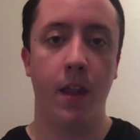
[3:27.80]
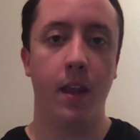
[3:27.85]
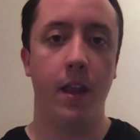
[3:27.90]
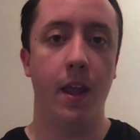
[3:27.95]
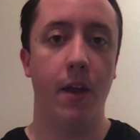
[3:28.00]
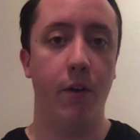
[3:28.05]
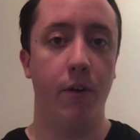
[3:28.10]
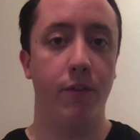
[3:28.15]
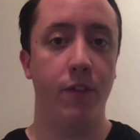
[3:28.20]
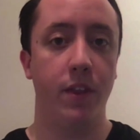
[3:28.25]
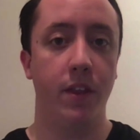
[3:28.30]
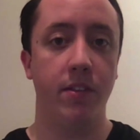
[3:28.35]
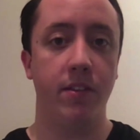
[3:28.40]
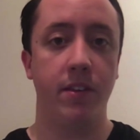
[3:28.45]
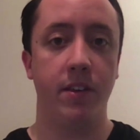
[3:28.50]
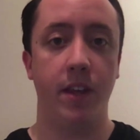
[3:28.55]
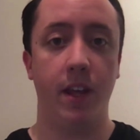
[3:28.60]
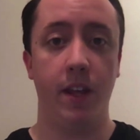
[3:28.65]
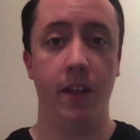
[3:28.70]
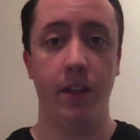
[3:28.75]
Now, if this
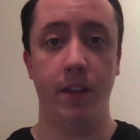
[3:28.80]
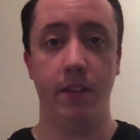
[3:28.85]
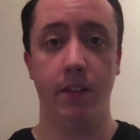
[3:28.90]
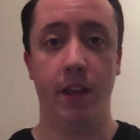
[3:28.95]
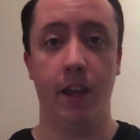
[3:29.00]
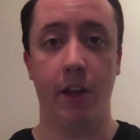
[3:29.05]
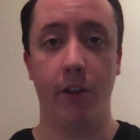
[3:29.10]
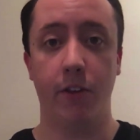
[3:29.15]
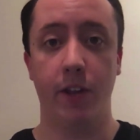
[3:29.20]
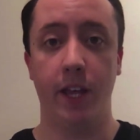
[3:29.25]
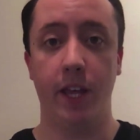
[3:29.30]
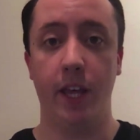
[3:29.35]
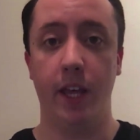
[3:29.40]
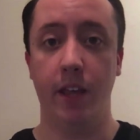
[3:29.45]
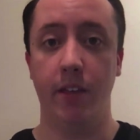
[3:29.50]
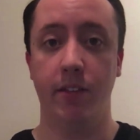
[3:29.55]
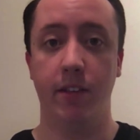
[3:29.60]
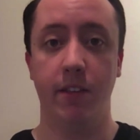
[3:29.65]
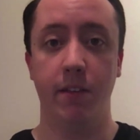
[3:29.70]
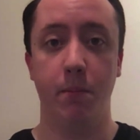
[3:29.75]
data integrity
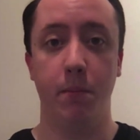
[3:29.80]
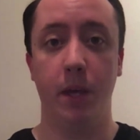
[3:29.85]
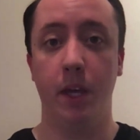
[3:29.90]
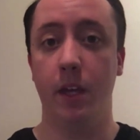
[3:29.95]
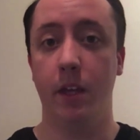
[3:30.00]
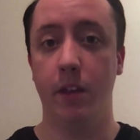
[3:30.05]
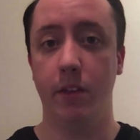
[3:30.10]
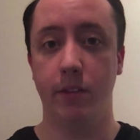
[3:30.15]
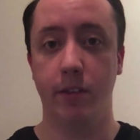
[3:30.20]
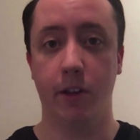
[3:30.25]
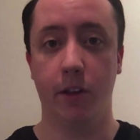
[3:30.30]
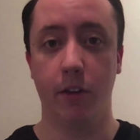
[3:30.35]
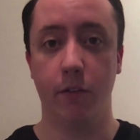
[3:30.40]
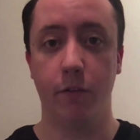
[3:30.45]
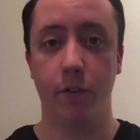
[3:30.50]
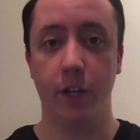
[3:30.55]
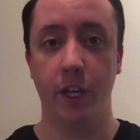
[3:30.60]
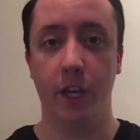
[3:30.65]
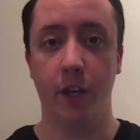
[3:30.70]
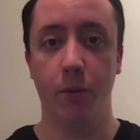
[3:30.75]
isn't a big concern
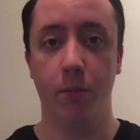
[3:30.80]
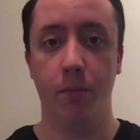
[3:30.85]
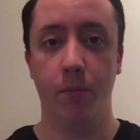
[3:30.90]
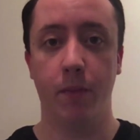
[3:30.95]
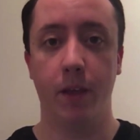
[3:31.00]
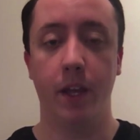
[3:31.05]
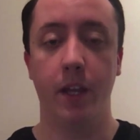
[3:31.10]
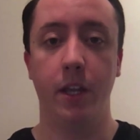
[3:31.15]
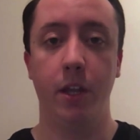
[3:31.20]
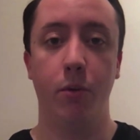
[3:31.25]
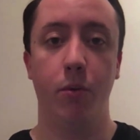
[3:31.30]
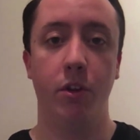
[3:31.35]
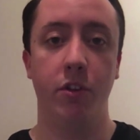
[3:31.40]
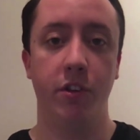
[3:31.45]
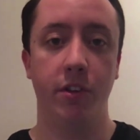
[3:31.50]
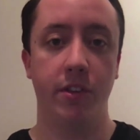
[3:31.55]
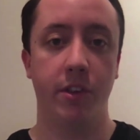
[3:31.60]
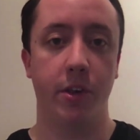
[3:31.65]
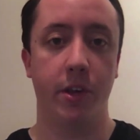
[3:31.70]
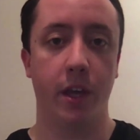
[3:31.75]
for you, and you were
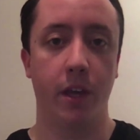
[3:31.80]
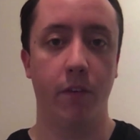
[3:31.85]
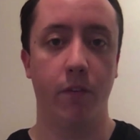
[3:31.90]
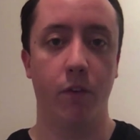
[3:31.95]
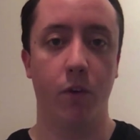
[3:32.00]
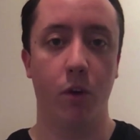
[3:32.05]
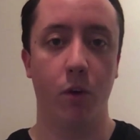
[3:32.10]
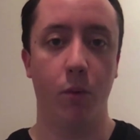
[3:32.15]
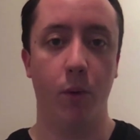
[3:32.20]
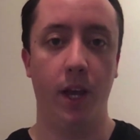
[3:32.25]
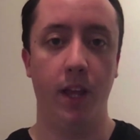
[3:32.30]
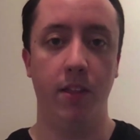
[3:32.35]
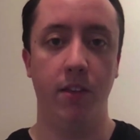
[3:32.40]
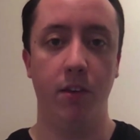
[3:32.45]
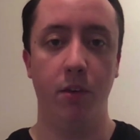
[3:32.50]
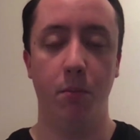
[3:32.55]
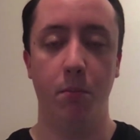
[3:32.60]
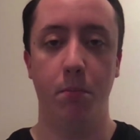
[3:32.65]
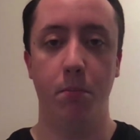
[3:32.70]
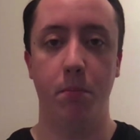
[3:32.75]
just looking for a way
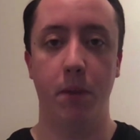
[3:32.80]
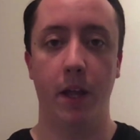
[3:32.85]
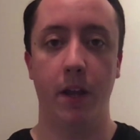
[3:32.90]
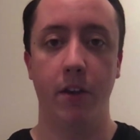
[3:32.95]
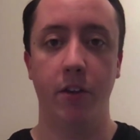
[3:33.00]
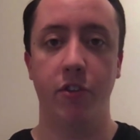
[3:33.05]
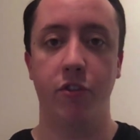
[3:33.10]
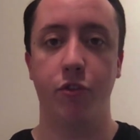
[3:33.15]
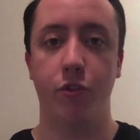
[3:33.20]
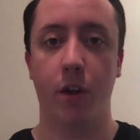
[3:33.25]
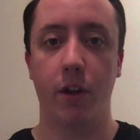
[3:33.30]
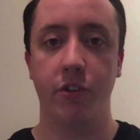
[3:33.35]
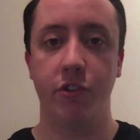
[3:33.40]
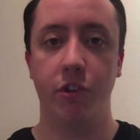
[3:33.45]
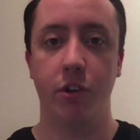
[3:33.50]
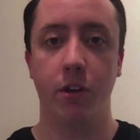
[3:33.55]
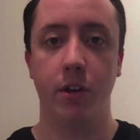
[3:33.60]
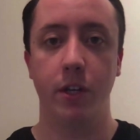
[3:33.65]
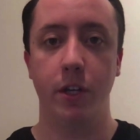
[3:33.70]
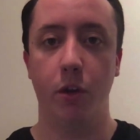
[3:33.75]
to better
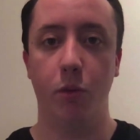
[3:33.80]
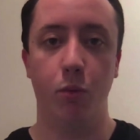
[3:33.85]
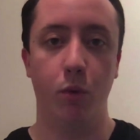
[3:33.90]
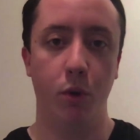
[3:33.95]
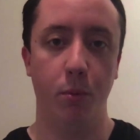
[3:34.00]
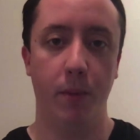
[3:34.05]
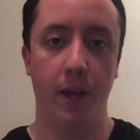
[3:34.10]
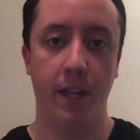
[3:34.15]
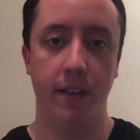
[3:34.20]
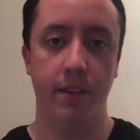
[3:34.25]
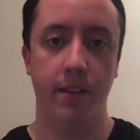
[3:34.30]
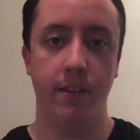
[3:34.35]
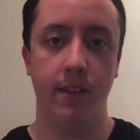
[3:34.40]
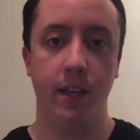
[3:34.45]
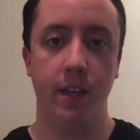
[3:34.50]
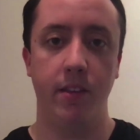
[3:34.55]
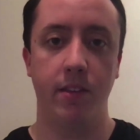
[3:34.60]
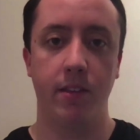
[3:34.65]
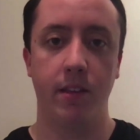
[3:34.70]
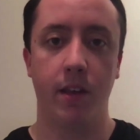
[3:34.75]
structure your Room
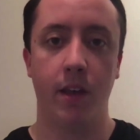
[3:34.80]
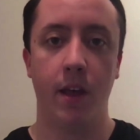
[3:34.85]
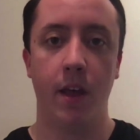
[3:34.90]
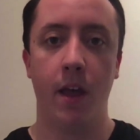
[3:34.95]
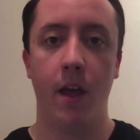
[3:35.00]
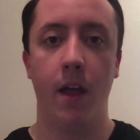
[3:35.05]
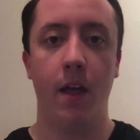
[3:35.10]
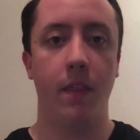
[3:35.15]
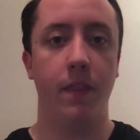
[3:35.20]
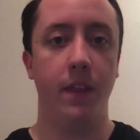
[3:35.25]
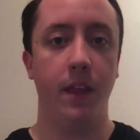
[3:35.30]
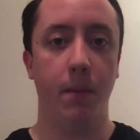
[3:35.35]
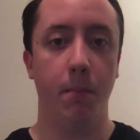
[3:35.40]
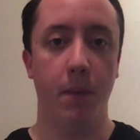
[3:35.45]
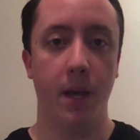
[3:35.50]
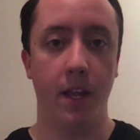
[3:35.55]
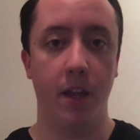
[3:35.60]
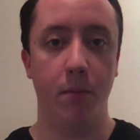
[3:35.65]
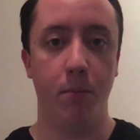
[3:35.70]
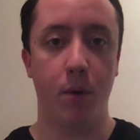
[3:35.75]
entities, the
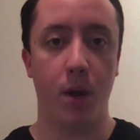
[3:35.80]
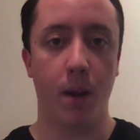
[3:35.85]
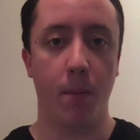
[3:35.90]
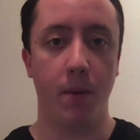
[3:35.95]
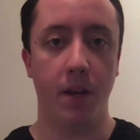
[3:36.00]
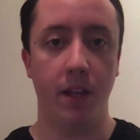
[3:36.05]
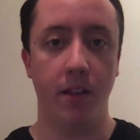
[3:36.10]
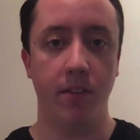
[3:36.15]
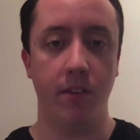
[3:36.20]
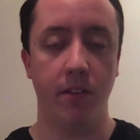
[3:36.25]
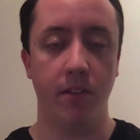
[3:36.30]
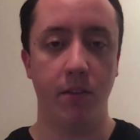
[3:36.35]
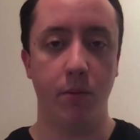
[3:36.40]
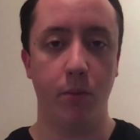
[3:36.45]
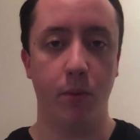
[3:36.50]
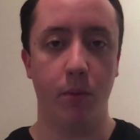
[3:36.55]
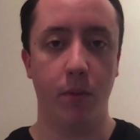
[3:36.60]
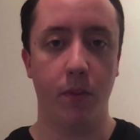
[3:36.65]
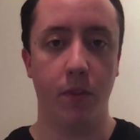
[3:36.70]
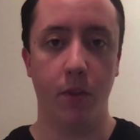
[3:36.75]
embedded properties is
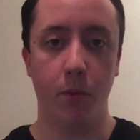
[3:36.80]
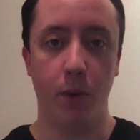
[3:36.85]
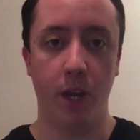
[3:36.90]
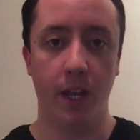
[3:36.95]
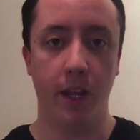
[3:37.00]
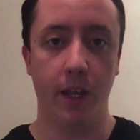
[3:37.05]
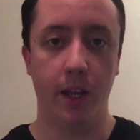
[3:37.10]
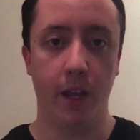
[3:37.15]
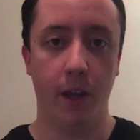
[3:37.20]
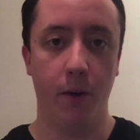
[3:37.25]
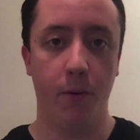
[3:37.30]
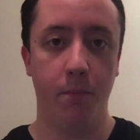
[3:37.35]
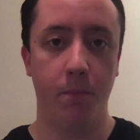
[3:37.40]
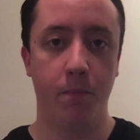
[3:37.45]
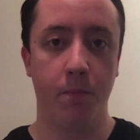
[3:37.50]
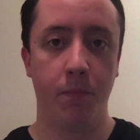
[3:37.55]
the way to go.